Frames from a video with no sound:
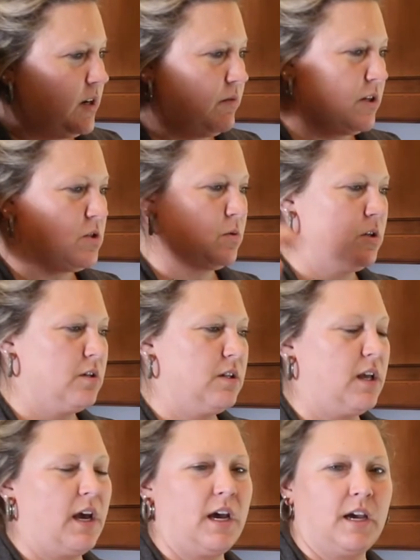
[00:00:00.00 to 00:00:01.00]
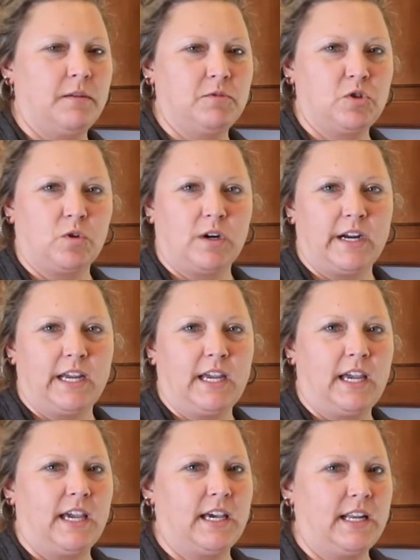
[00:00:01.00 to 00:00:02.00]
individual, Jory,
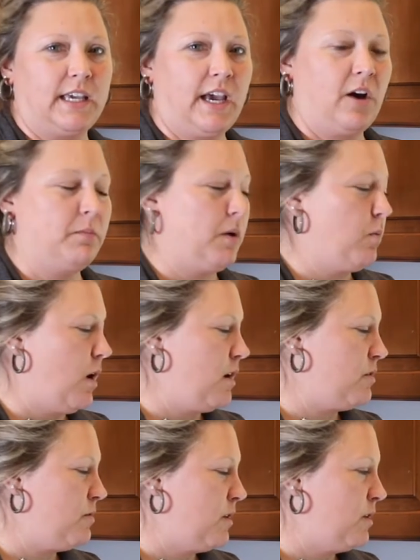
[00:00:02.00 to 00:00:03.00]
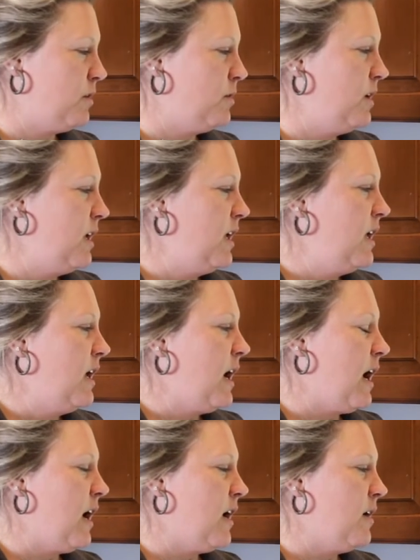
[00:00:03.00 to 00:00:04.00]
and he helped me walk through
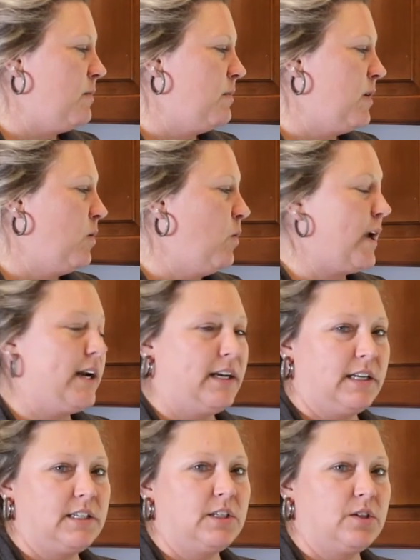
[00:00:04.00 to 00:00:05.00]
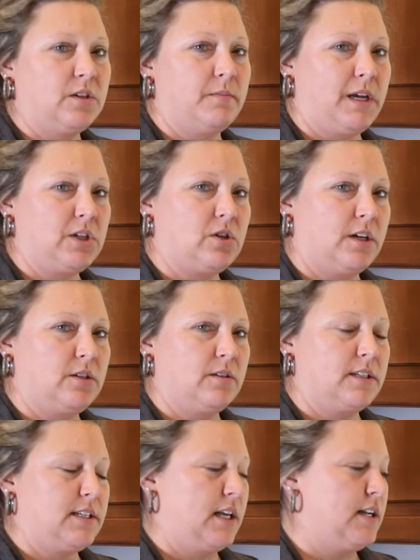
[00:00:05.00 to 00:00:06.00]
what I need to do to make sure I do
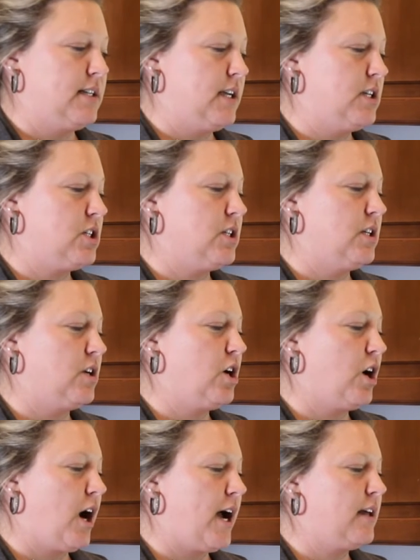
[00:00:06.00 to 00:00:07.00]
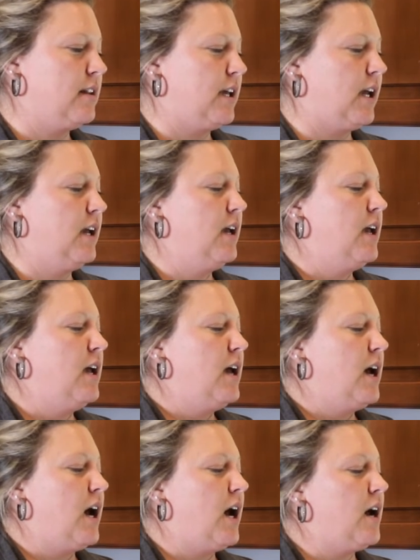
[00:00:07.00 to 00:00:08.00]
the sanitation correctly.
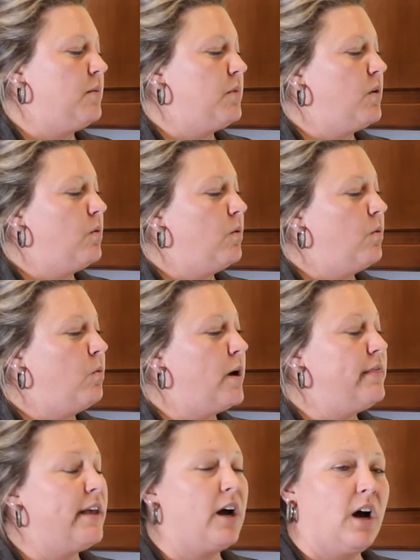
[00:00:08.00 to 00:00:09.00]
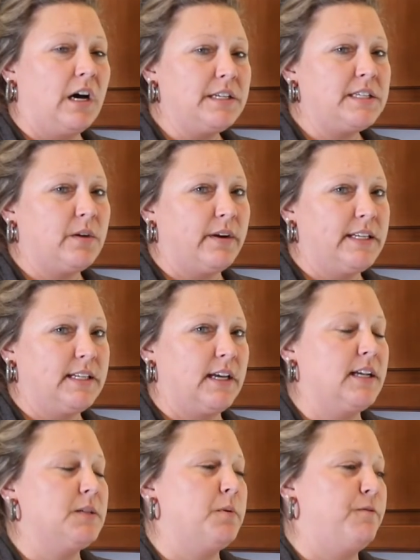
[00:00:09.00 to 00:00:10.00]
One thing also I
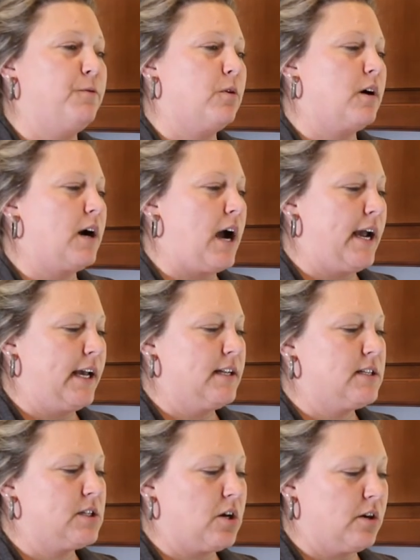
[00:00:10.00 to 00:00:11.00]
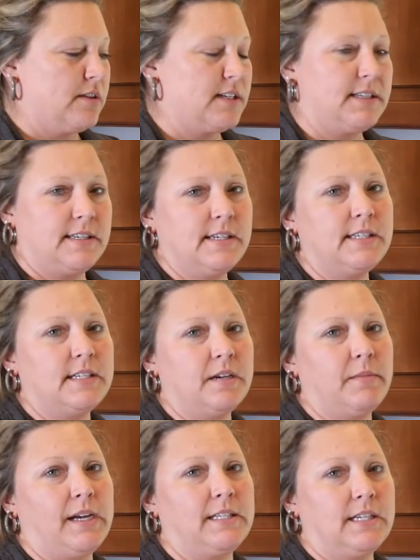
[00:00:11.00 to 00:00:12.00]
did is before I installed this system,
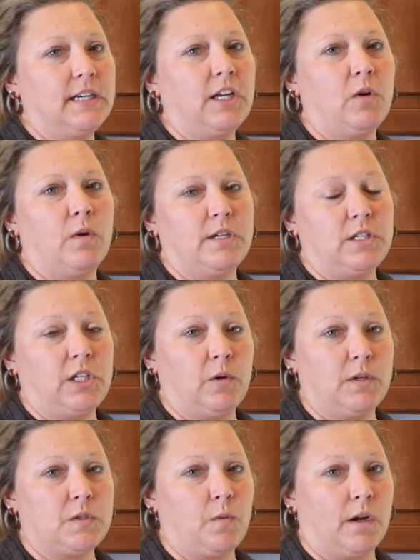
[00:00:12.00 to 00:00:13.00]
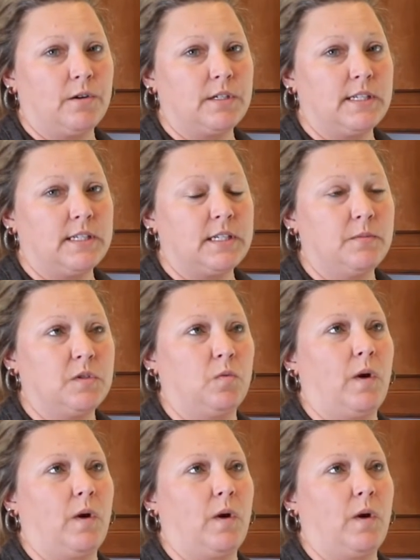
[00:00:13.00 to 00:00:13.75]
I did go onto US Water Systems